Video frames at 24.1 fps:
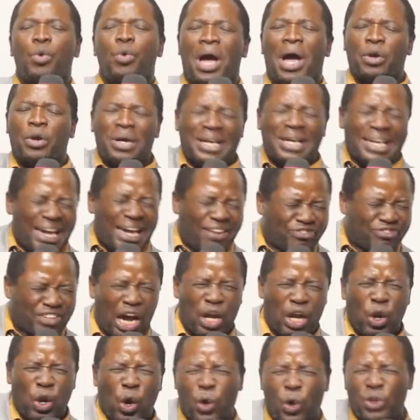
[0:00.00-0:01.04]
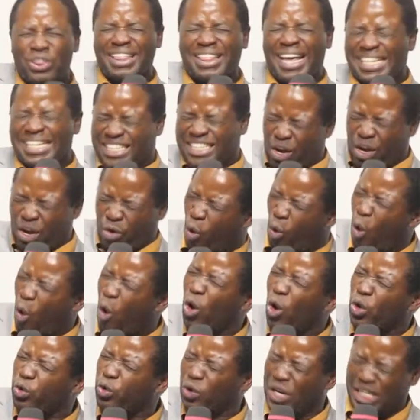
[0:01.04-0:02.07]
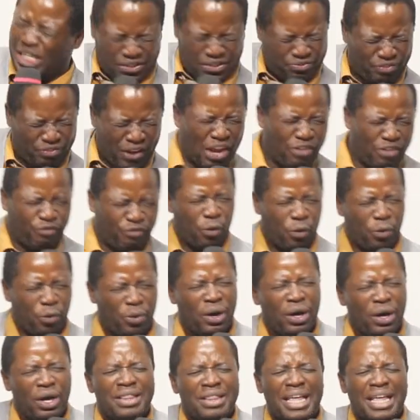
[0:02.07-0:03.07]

we are not left alone. There is a God who is faithful.